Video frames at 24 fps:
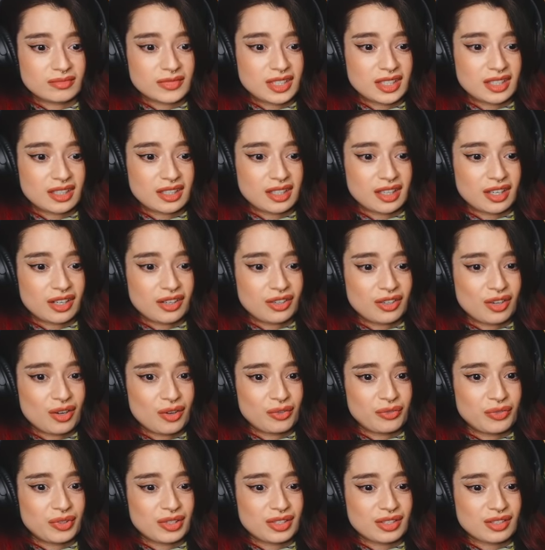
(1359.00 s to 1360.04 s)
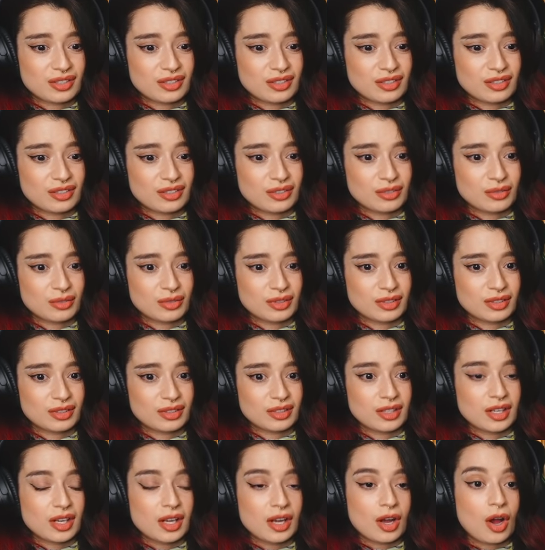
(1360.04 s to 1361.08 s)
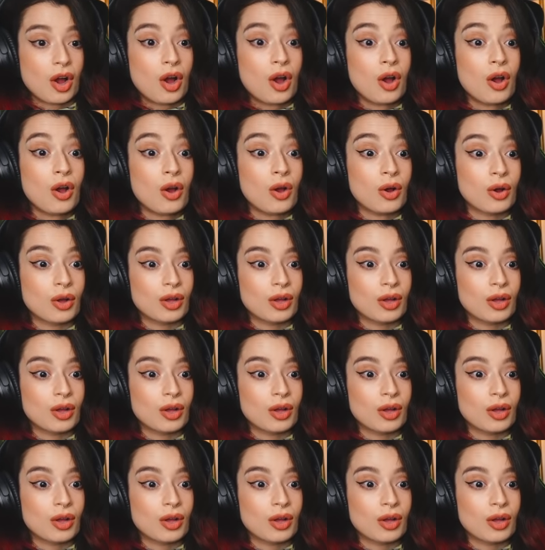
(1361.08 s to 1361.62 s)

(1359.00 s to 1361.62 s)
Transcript: I don't know if he's gonna do it. Oh!